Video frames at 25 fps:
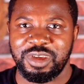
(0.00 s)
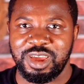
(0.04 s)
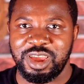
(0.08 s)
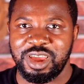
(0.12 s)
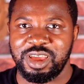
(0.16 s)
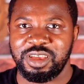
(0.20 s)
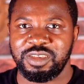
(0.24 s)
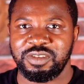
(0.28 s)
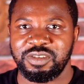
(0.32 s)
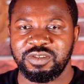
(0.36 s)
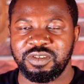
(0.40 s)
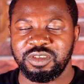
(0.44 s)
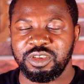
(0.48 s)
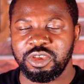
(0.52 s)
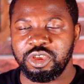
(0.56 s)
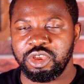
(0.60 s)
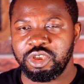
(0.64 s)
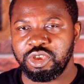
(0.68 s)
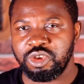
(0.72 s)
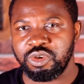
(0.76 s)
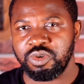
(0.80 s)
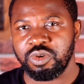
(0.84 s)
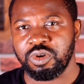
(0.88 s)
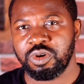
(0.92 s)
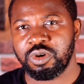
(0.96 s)
as
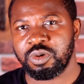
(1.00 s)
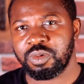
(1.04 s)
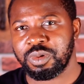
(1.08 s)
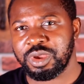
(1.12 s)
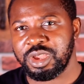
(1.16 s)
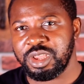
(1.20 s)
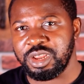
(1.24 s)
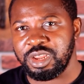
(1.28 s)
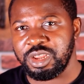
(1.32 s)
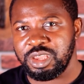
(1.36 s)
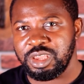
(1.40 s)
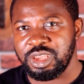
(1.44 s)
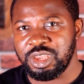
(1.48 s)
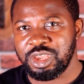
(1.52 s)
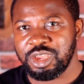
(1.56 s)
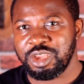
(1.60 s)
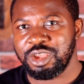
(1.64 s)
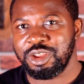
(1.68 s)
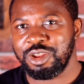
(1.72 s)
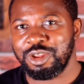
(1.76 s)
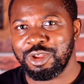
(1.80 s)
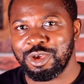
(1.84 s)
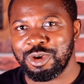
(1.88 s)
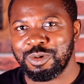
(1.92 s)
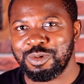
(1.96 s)
you already
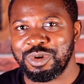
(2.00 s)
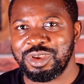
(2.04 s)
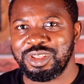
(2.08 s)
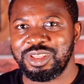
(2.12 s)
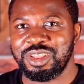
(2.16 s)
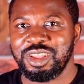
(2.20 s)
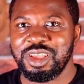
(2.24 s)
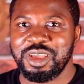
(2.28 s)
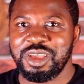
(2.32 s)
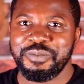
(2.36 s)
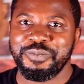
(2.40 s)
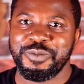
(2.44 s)
know it,